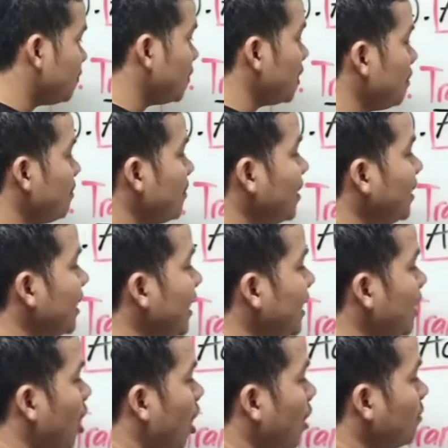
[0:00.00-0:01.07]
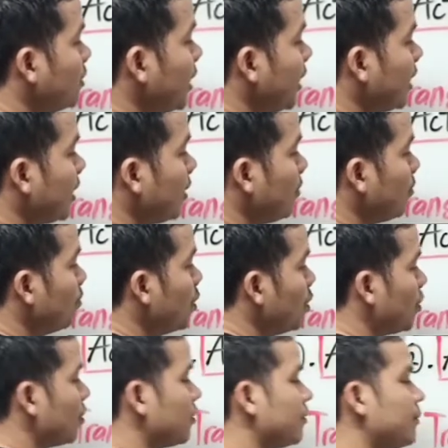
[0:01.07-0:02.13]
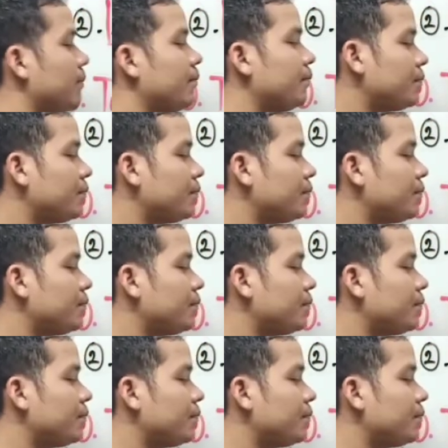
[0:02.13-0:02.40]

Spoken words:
verb need object book.